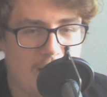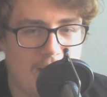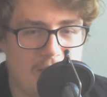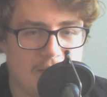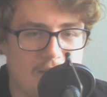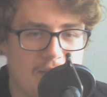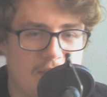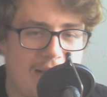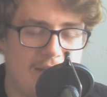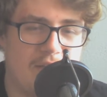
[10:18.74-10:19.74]

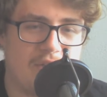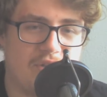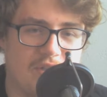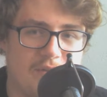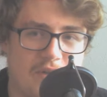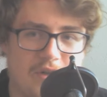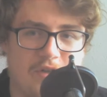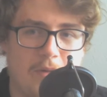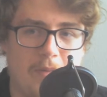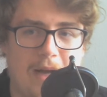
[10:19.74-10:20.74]
Angle instructions to do a
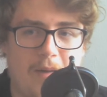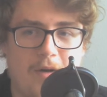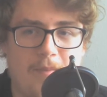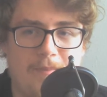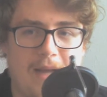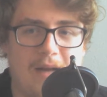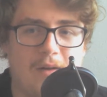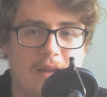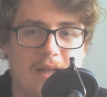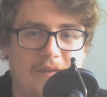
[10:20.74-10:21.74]
triple powerbomb.
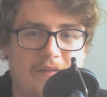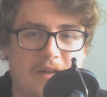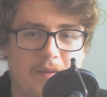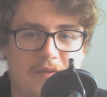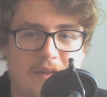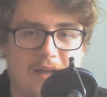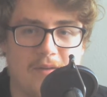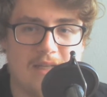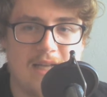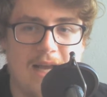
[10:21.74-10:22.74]
Angle then lifted him up for the
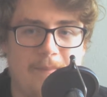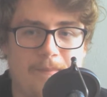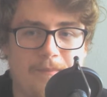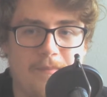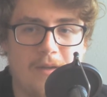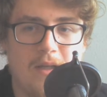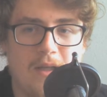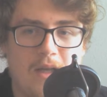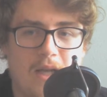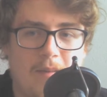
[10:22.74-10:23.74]
Angle Slam,
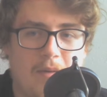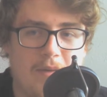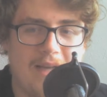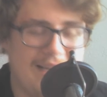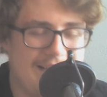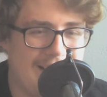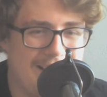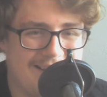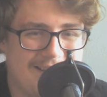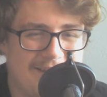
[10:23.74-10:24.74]
but they
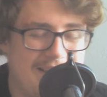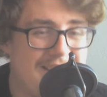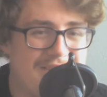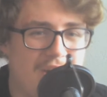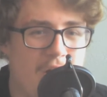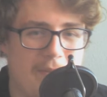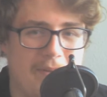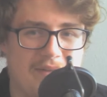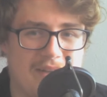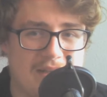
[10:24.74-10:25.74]
didn't time it
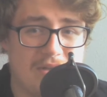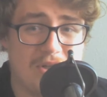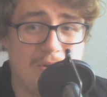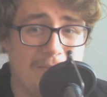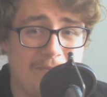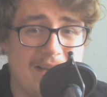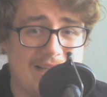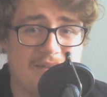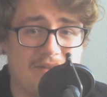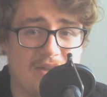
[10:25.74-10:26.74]
perfectly because there's 2
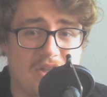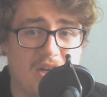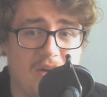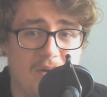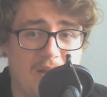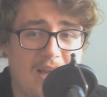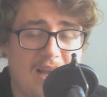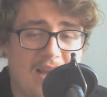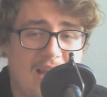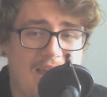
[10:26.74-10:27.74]
minutes left of the show.
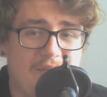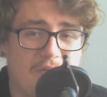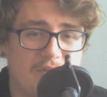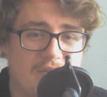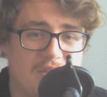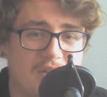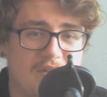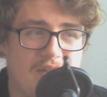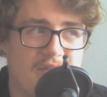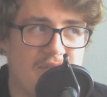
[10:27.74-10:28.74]
Everyone was stood
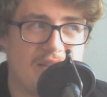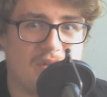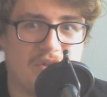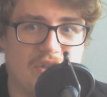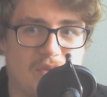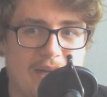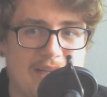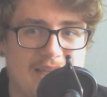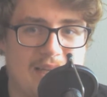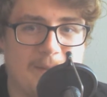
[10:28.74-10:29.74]
around the ring, sort of just
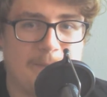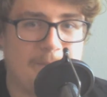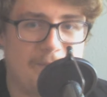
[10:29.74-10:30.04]
waiting.